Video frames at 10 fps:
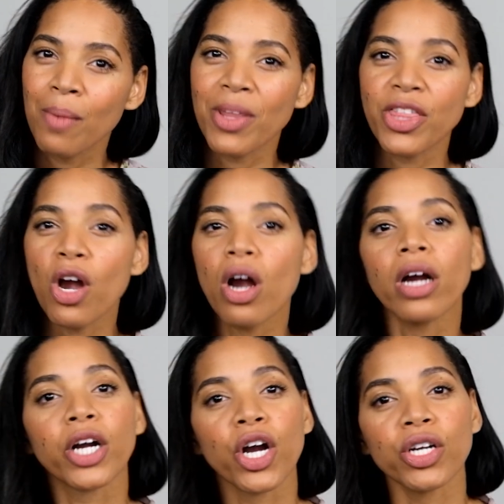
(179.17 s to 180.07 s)
But there
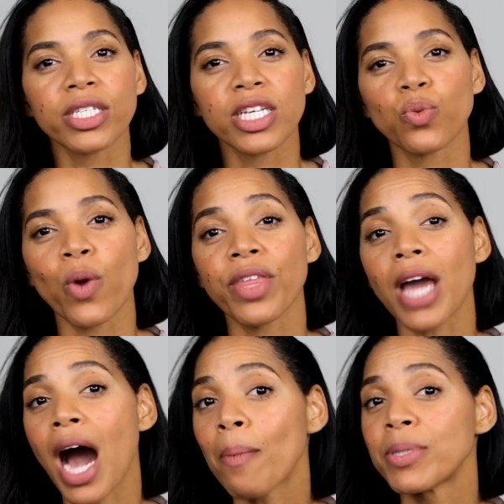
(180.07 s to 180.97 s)
are occurrences where
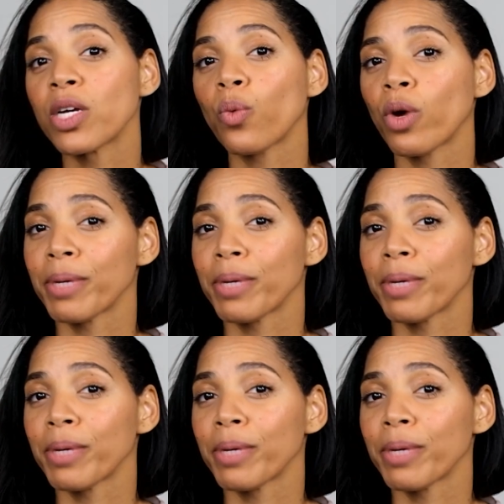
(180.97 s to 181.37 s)
the opposite will